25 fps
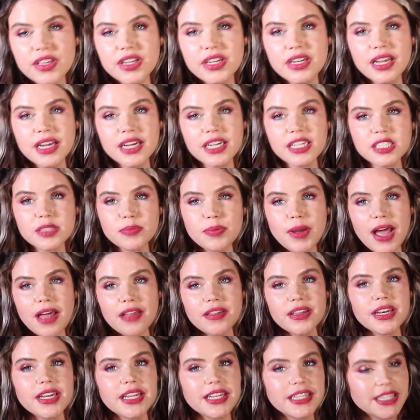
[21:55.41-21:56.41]
next
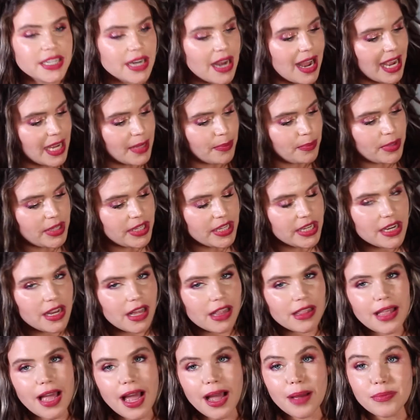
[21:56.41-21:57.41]
palette is an IP
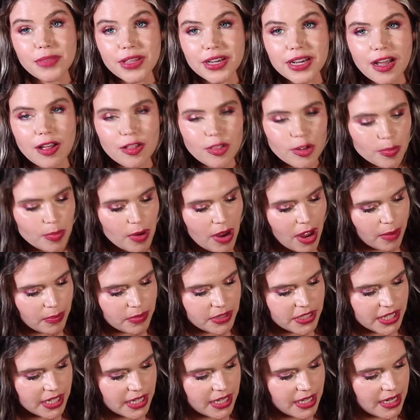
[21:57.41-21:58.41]
collab that Colourpop
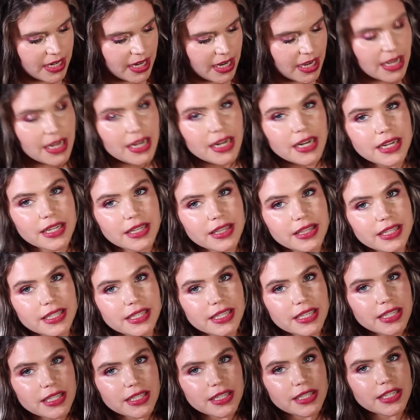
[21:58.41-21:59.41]
did. This
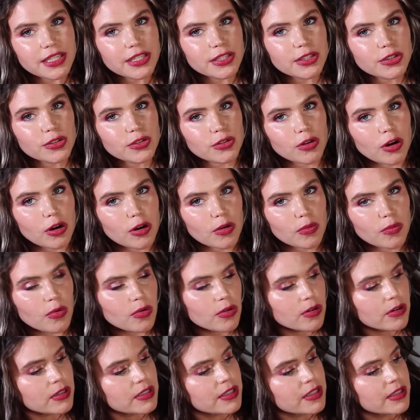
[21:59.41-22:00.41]
is the Star
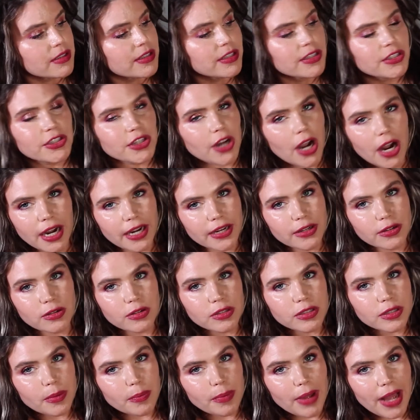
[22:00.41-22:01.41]
Wars The
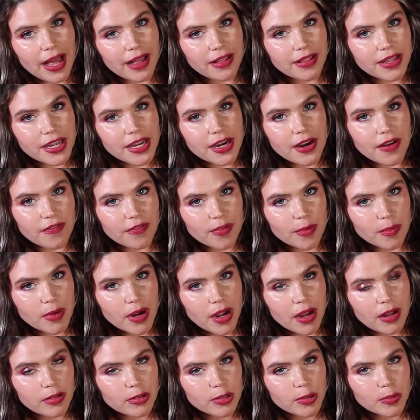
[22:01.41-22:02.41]
Child palette from
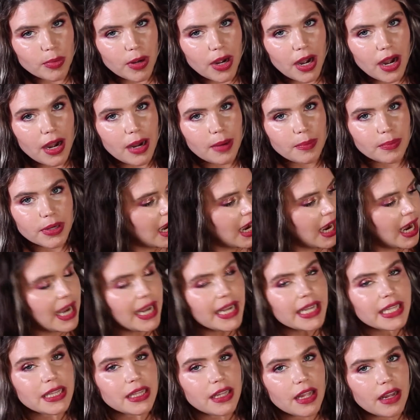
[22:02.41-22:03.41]
Colourpop.
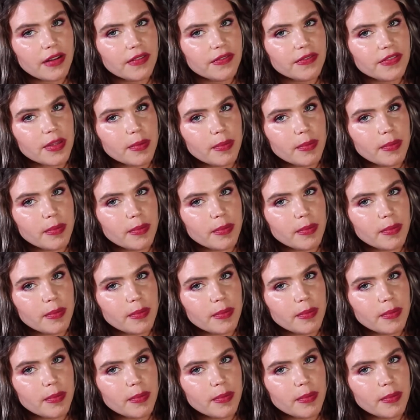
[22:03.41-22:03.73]
I love The